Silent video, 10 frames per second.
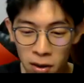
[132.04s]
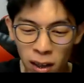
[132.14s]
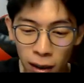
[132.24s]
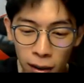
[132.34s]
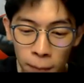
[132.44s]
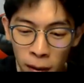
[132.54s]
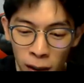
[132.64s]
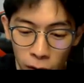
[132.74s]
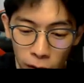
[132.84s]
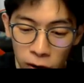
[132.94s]
out.
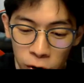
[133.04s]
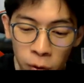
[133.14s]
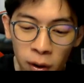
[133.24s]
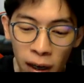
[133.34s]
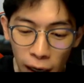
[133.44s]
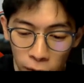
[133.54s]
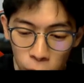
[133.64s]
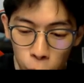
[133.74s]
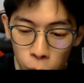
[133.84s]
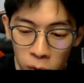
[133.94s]
Okay, so I
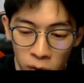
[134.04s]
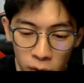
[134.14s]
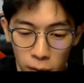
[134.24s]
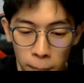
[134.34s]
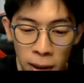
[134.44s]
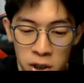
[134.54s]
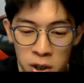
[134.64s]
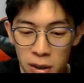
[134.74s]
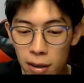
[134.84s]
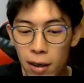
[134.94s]
have to
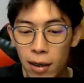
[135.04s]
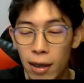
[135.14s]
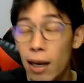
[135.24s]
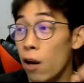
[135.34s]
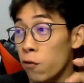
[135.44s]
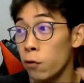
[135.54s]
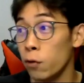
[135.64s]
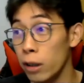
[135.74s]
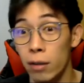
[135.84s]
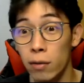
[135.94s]
mention
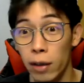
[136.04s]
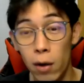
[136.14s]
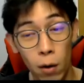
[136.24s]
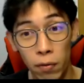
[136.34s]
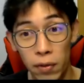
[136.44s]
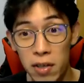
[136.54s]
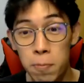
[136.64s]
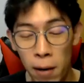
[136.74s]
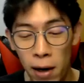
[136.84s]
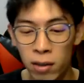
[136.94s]
carefully, okay, on
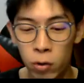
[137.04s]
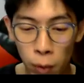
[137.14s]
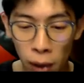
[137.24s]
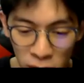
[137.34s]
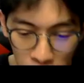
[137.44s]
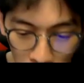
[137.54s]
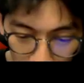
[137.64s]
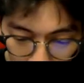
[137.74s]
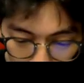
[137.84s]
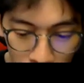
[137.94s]
this part to
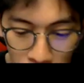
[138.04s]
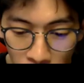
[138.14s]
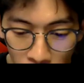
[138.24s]
everybody.